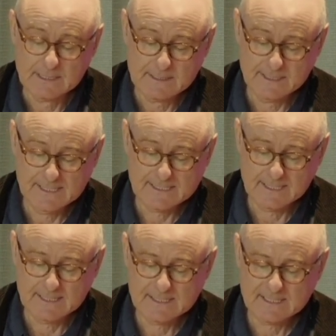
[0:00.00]
These
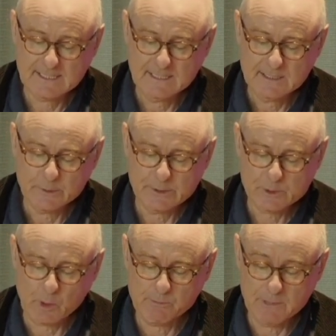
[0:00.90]
days, there is
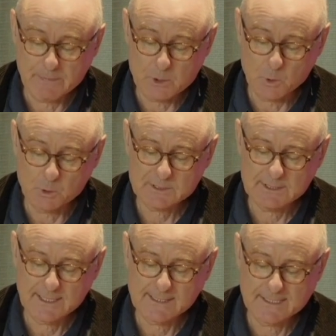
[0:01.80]
what might be called
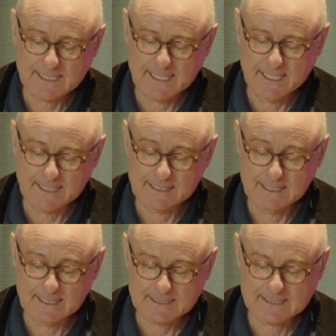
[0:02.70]
an educated
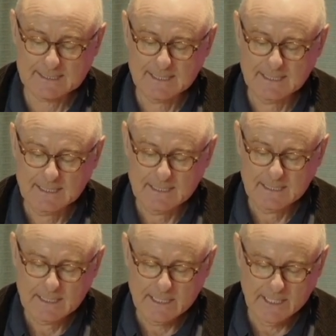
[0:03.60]
class,
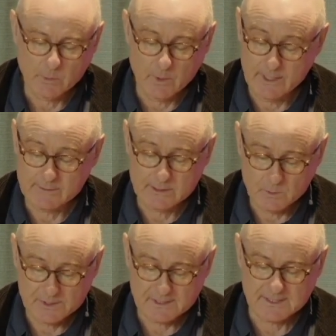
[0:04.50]
in a way that there
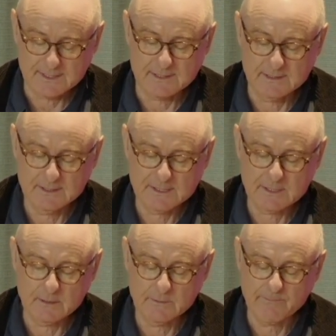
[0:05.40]
wasn't 60 years ago.